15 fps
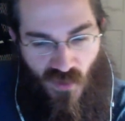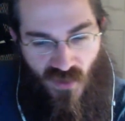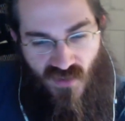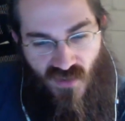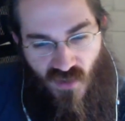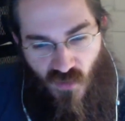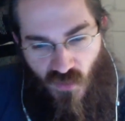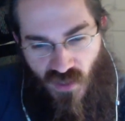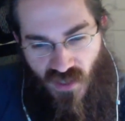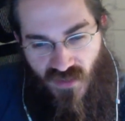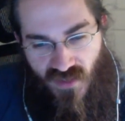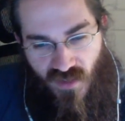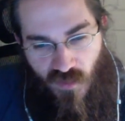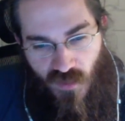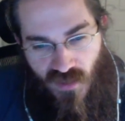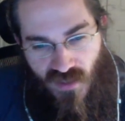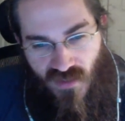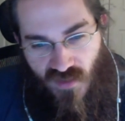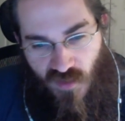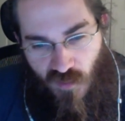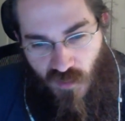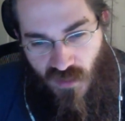many words around it
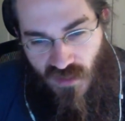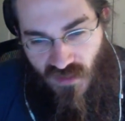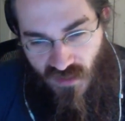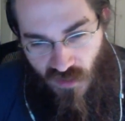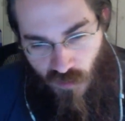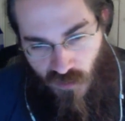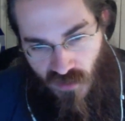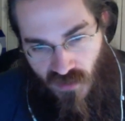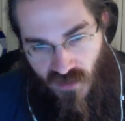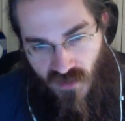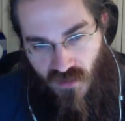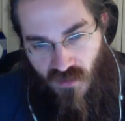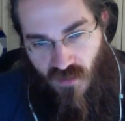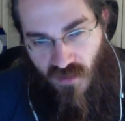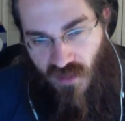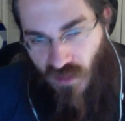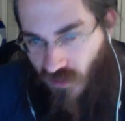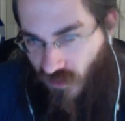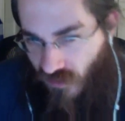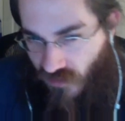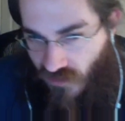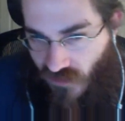because it might limit
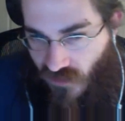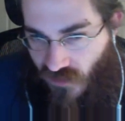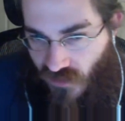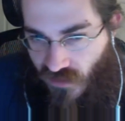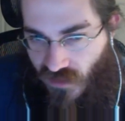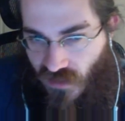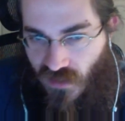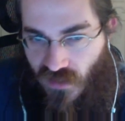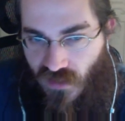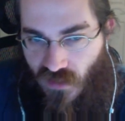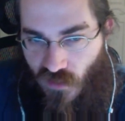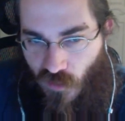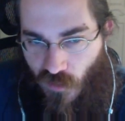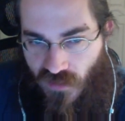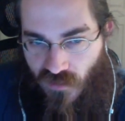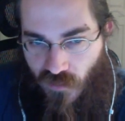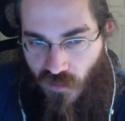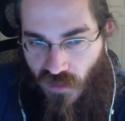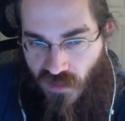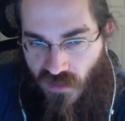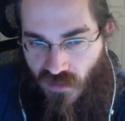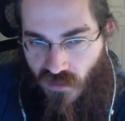it, or might
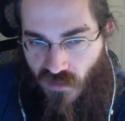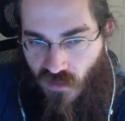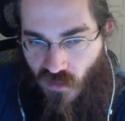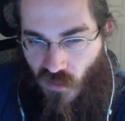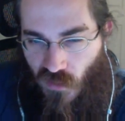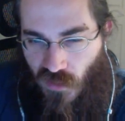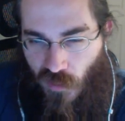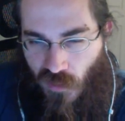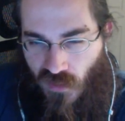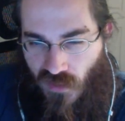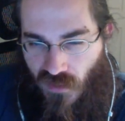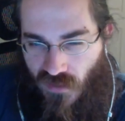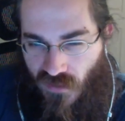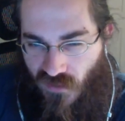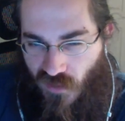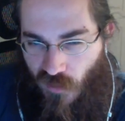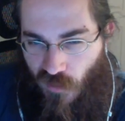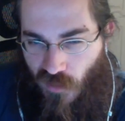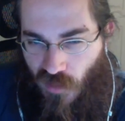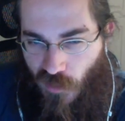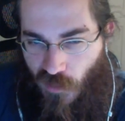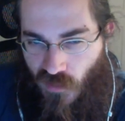make it only appealing to some
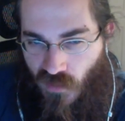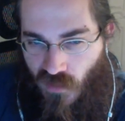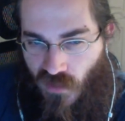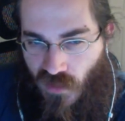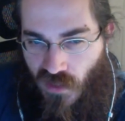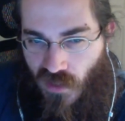people.